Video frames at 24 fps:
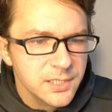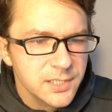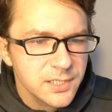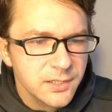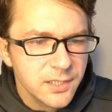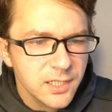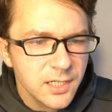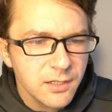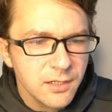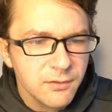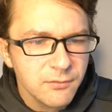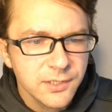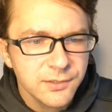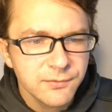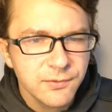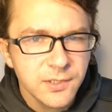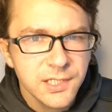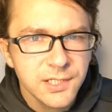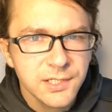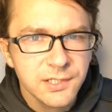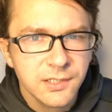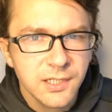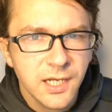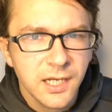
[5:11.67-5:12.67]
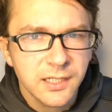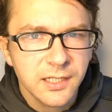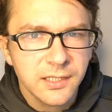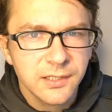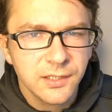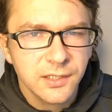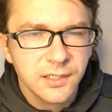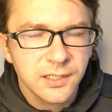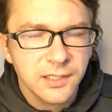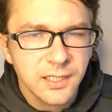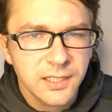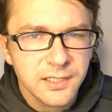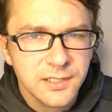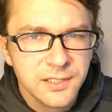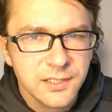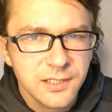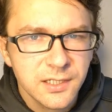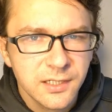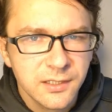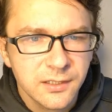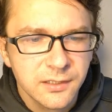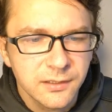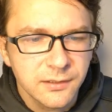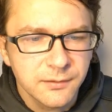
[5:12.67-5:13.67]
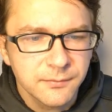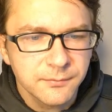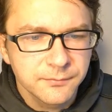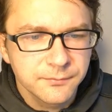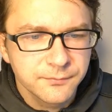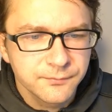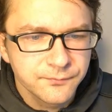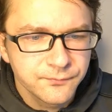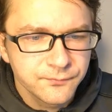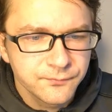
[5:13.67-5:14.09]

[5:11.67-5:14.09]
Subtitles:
it's the only reason anything gets done.